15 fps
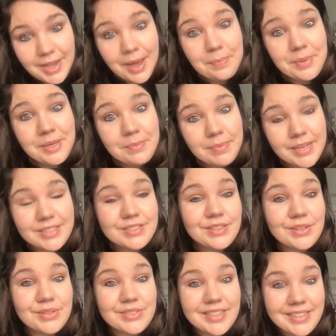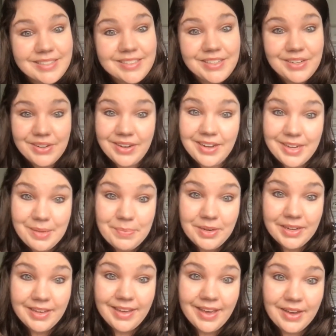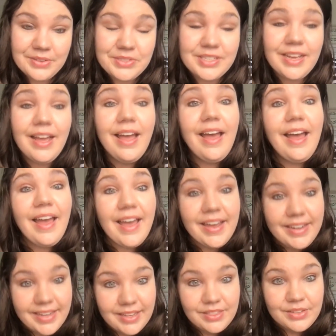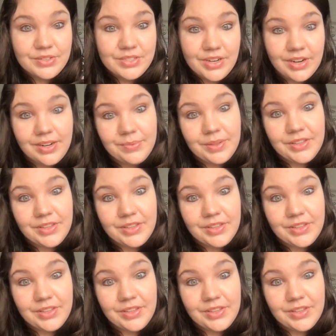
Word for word: Copy and paste those into your Honeybook account and get those started